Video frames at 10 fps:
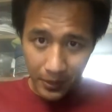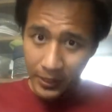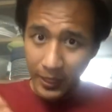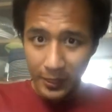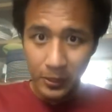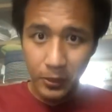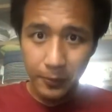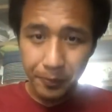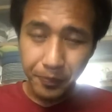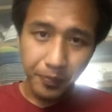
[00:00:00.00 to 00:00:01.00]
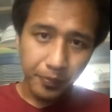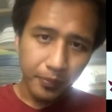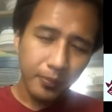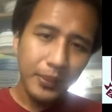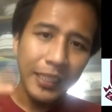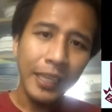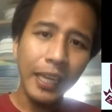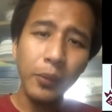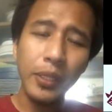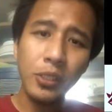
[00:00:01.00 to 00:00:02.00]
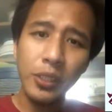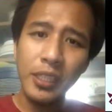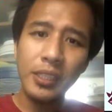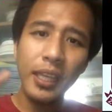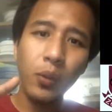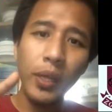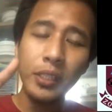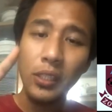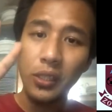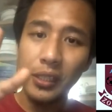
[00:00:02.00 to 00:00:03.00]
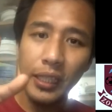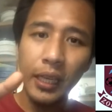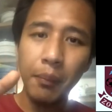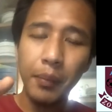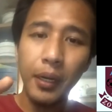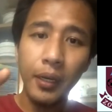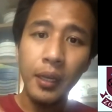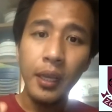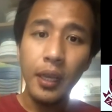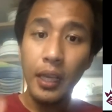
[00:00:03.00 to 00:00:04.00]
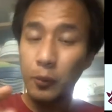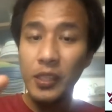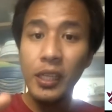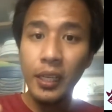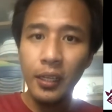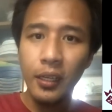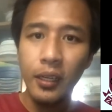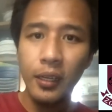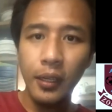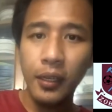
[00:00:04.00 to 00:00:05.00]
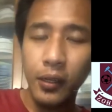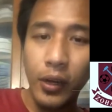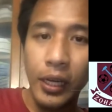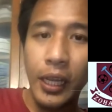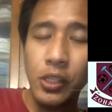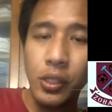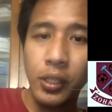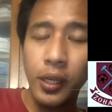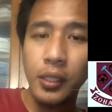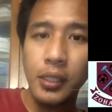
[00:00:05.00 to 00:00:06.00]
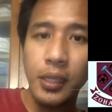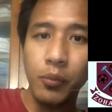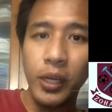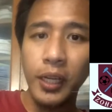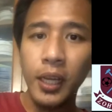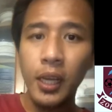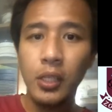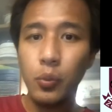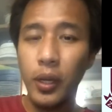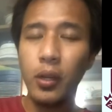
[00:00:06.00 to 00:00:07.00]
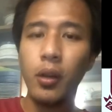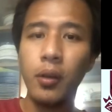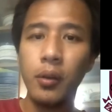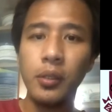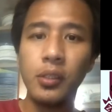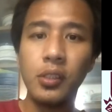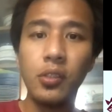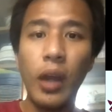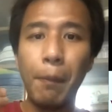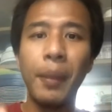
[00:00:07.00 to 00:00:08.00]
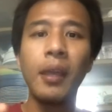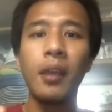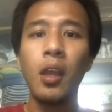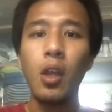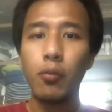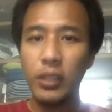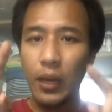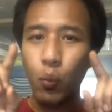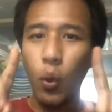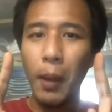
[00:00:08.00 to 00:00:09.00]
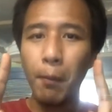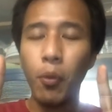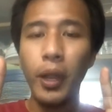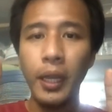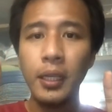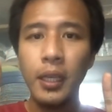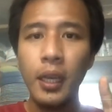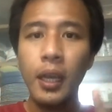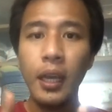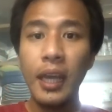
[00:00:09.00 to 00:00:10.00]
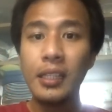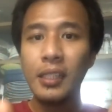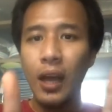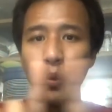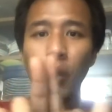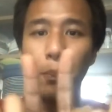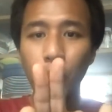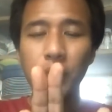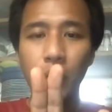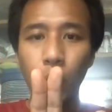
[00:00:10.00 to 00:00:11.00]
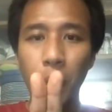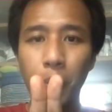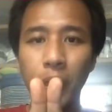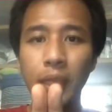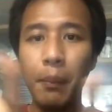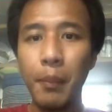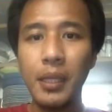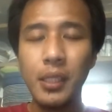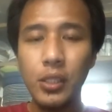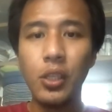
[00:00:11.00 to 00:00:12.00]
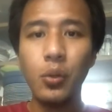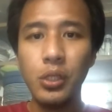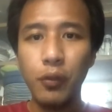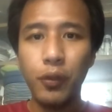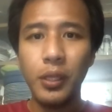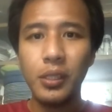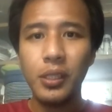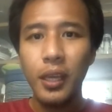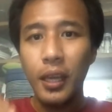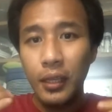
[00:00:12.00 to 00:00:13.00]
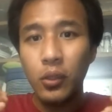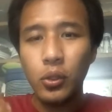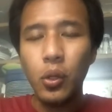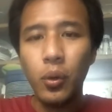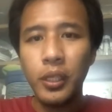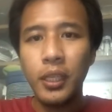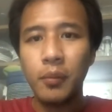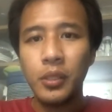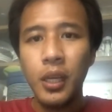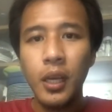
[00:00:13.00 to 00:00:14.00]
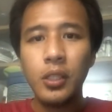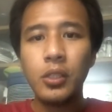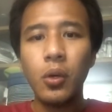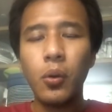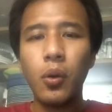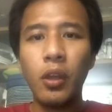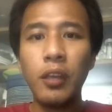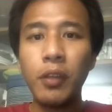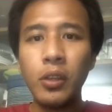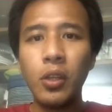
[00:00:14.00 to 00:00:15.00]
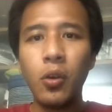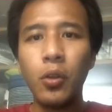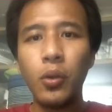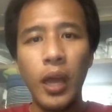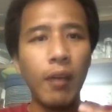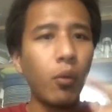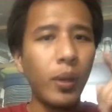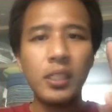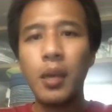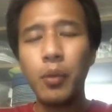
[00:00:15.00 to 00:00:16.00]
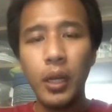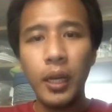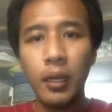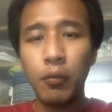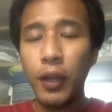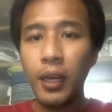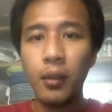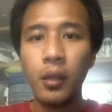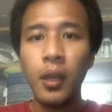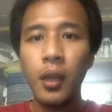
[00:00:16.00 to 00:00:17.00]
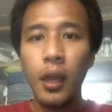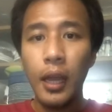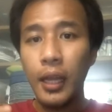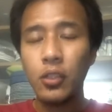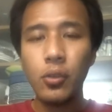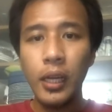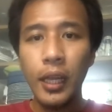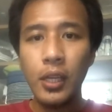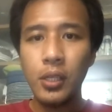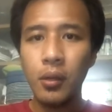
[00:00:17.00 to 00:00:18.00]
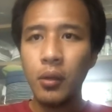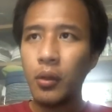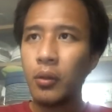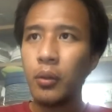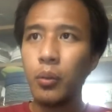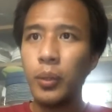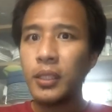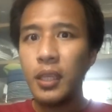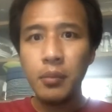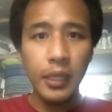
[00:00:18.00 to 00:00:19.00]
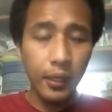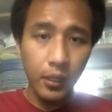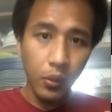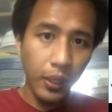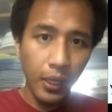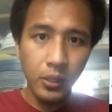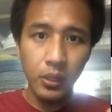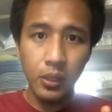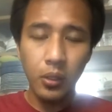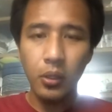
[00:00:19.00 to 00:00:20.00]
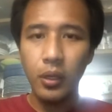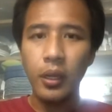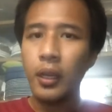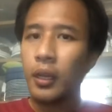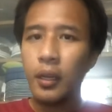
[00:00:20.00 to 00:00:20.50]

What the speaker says: So anyway, so this segues into the second part, especially in a relegation threatened team, right? So where you're scrapping for that 1 point. It's how you approach that 1 point that makes such a huge difference in those lower teams. So even though you have a West Ham United fighting against relegation with teams like a Newcastle, or